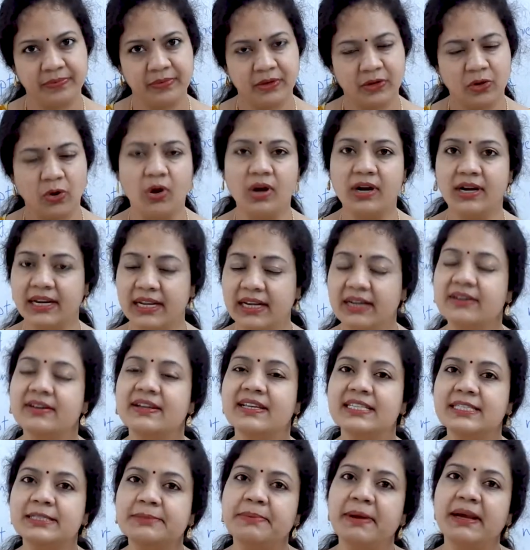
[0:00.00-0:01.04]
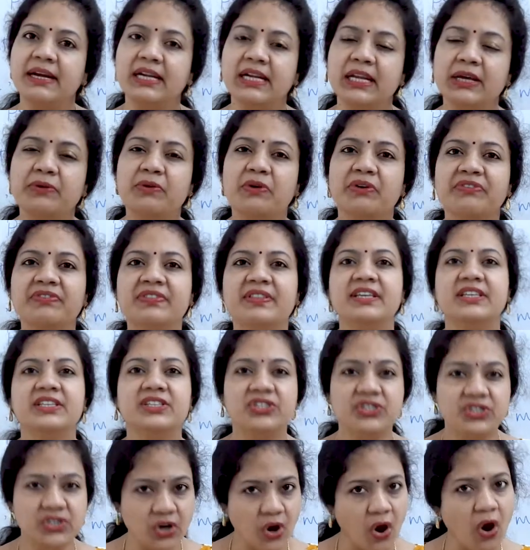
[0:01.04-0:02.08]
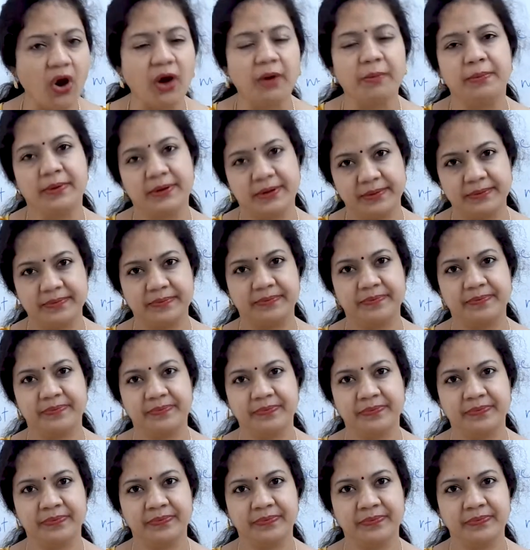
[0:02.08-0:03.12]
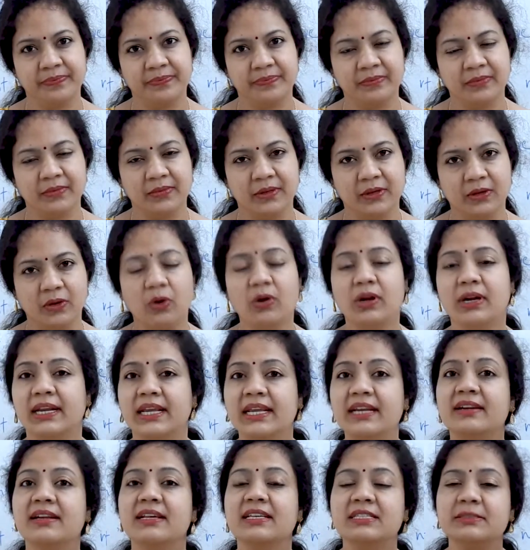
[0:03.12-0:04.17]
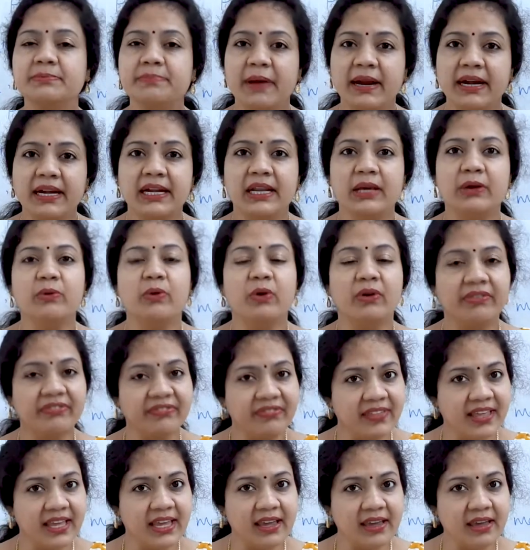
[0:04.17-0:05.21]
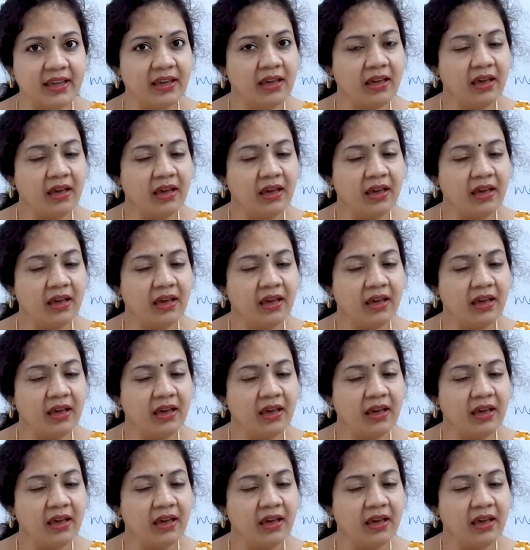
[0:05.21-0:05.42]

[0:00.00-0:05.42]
or irrespective of the job or irrespective of the